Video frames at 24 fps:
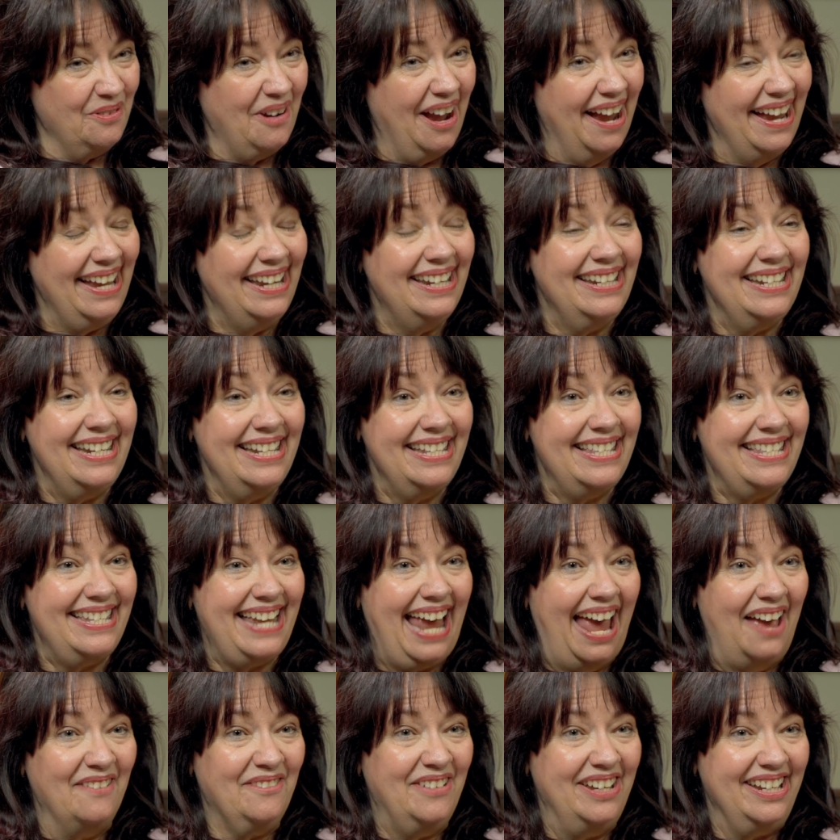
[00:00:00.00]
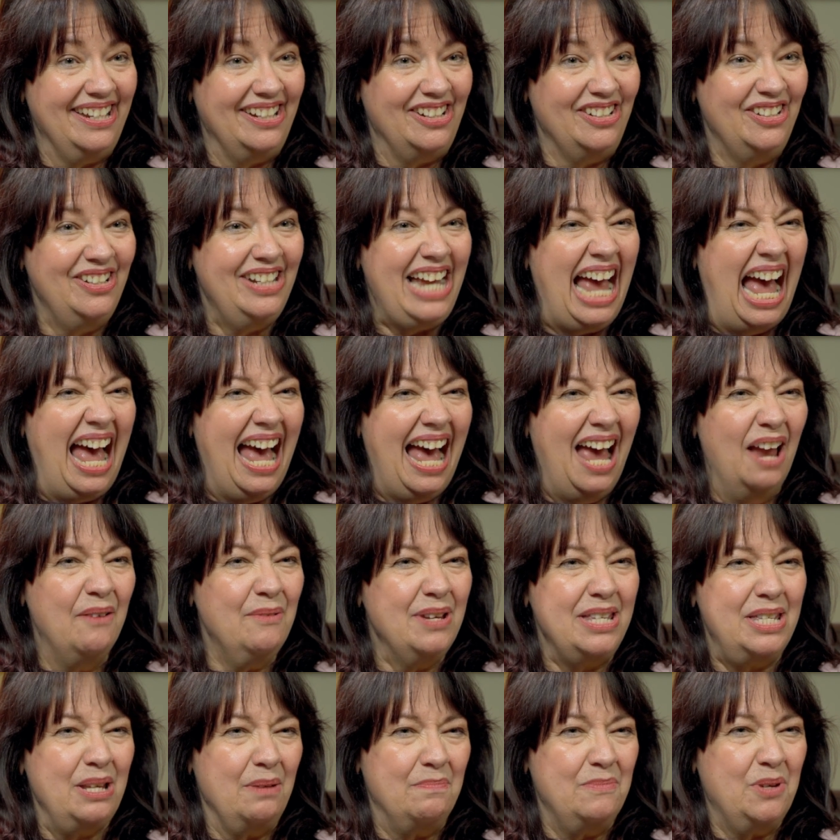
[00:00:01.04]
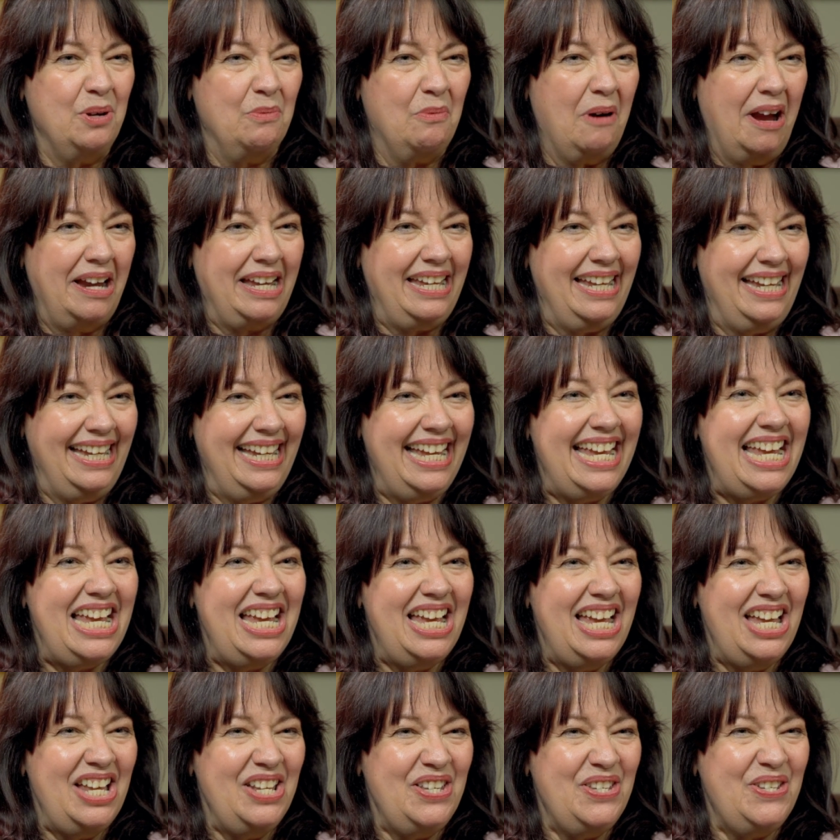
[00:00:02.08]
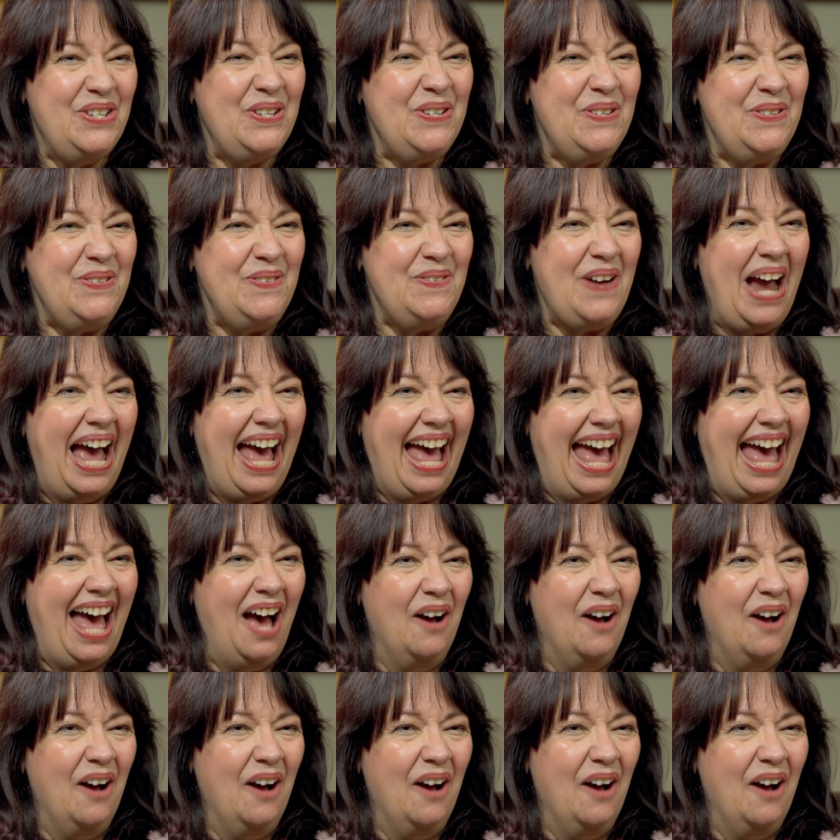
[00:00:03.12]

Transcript: Ryan and his staff here, I was up to walking two